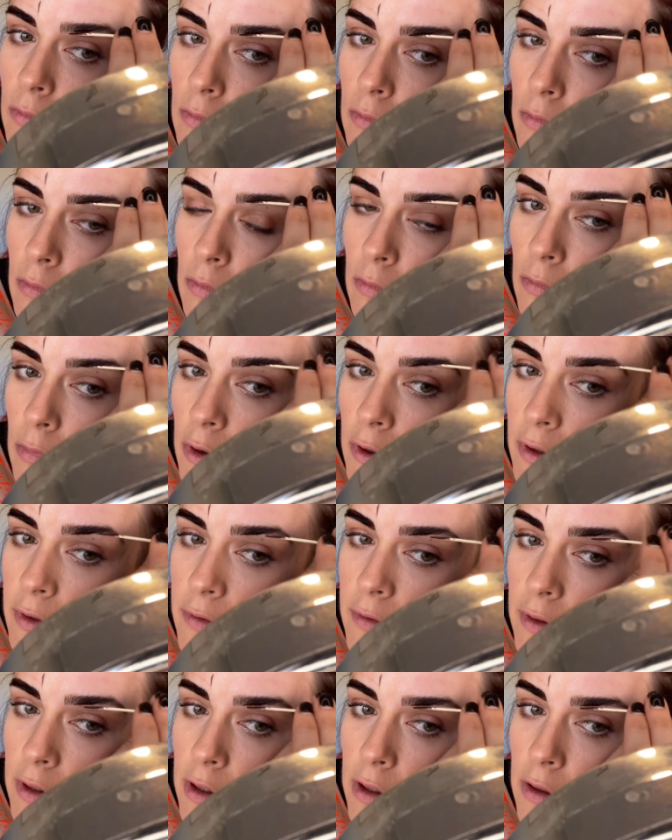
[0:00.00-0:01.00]
and press
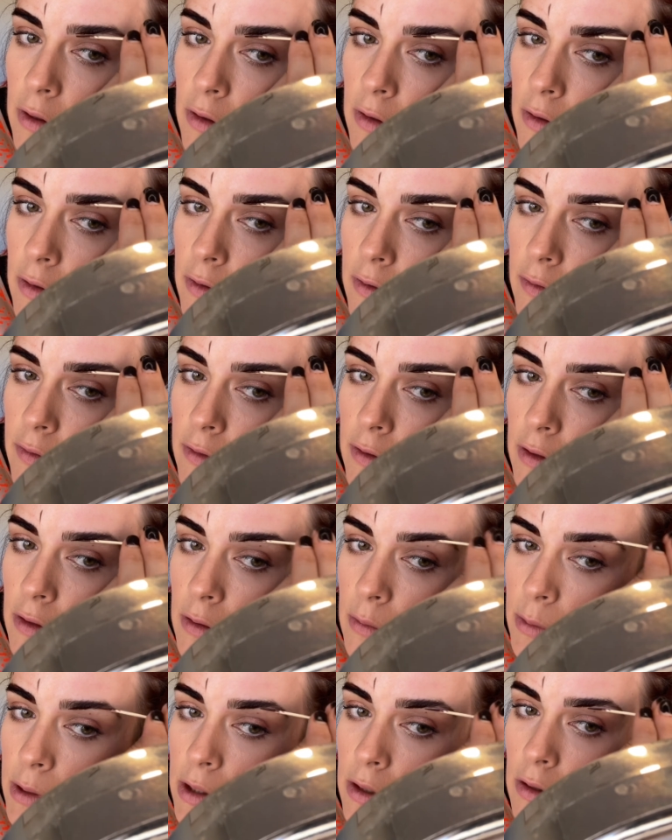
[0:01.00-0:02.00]
it into the skin
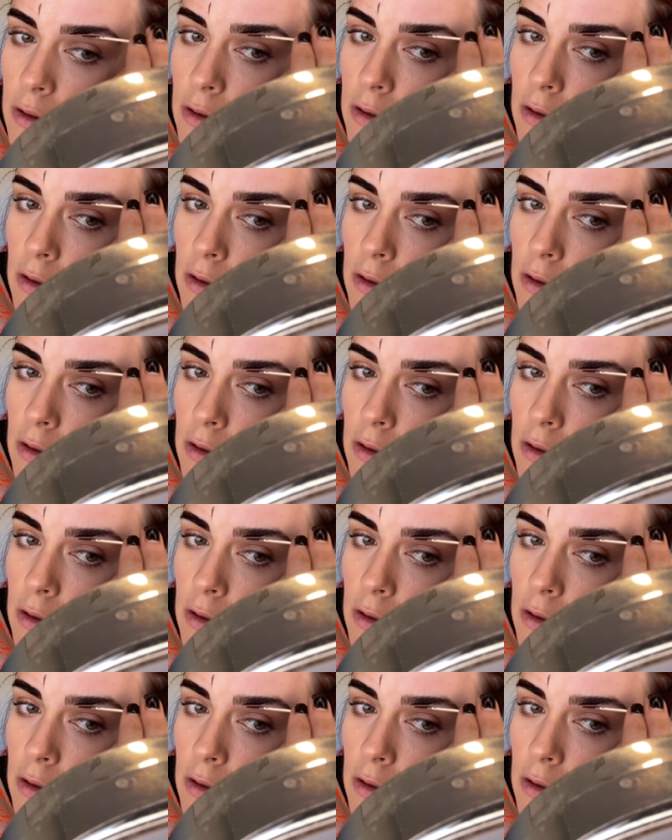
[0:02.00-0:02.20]
a bit,